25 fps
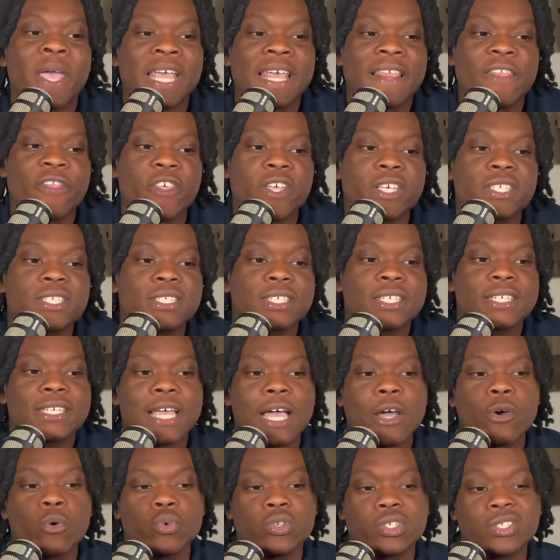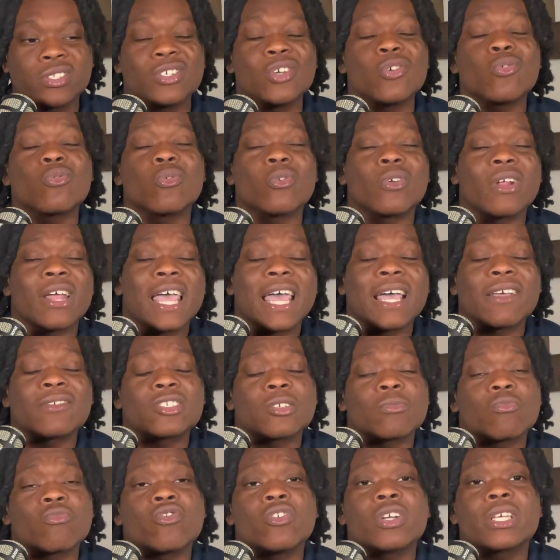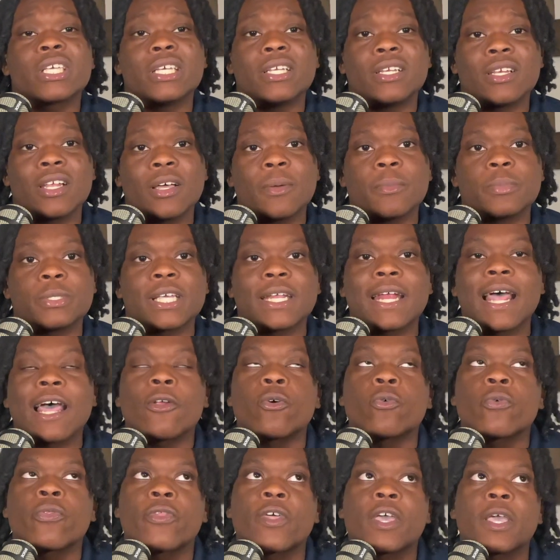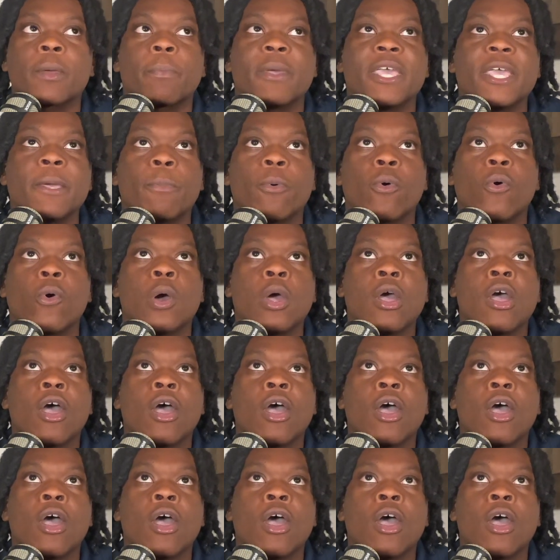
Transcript: this is a guy who's still going to have some rookie lumps. And I don't think people